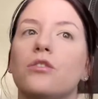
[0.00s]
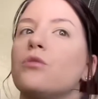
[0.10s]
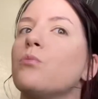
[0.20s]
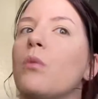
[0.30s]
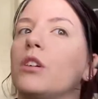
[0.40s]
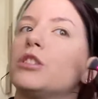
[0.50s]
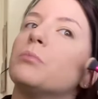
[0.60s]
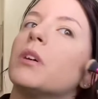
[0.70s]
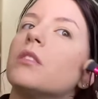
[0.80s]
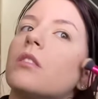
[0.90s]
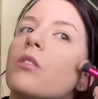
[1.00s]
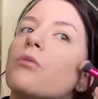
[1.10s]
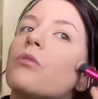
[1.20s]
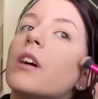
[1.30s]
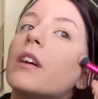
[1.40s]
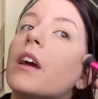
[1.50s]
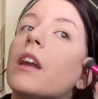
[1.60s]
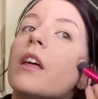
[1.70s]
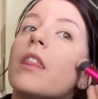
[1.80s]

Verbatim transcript: to watch myself again.